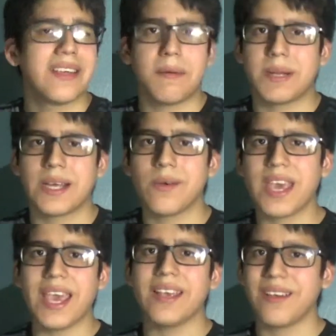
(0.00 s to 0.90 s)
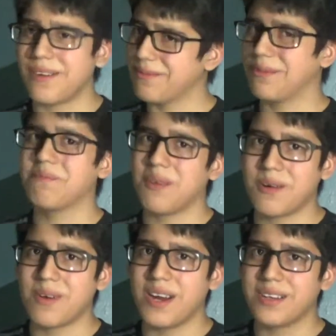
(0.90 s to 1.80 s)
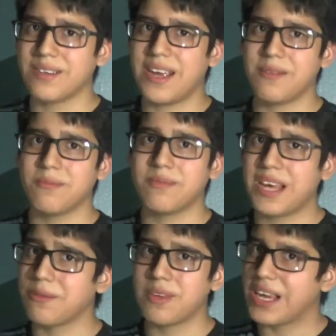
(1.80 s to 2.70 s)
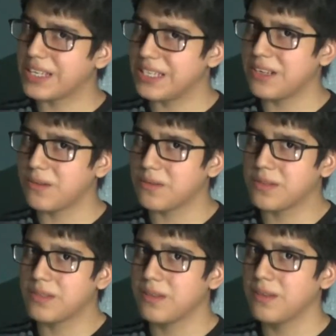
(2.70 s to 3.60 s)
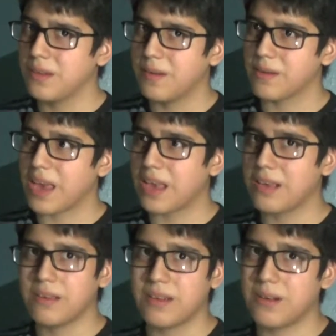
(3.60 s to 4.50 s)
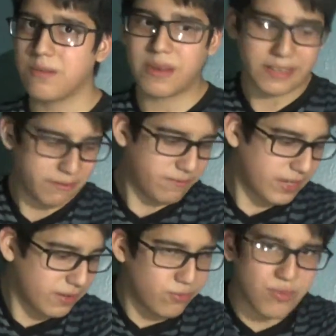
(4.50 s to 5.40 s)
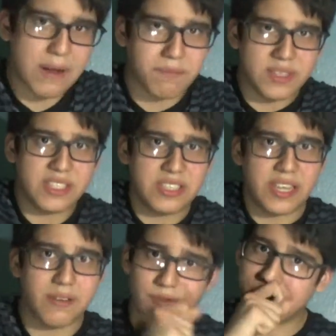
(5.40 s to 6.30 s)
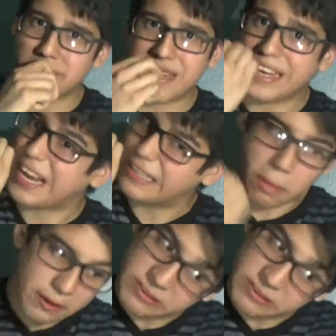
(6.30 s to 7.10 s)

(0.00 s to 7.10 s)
I'm like, okay, all right. I don't like needles. Okay, I don't like wrap this thing around my neck and like